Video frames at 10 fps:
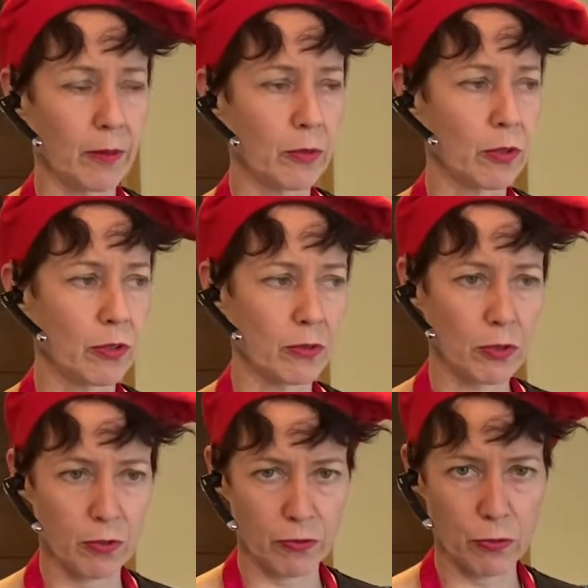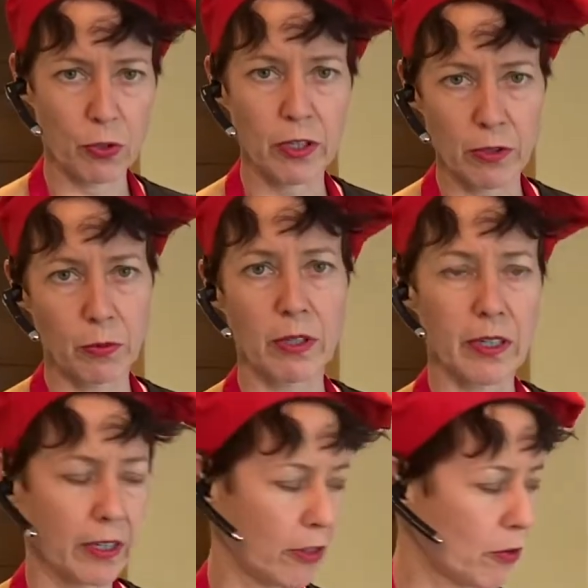your fork will
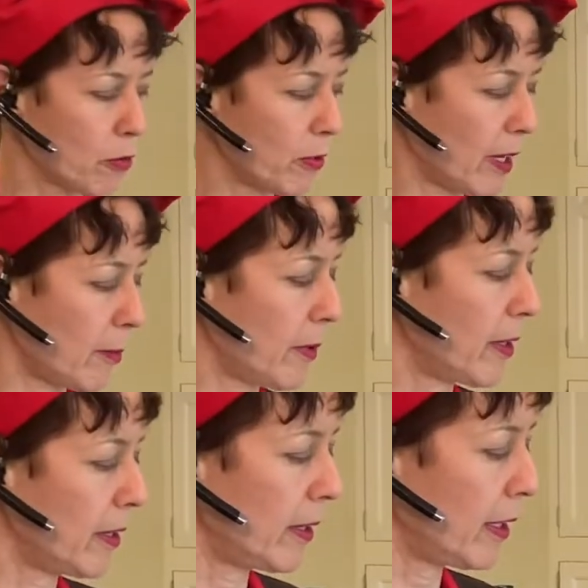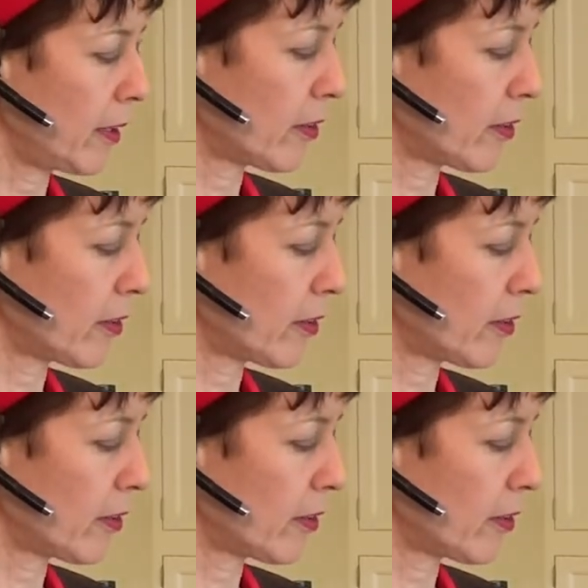cut through them in the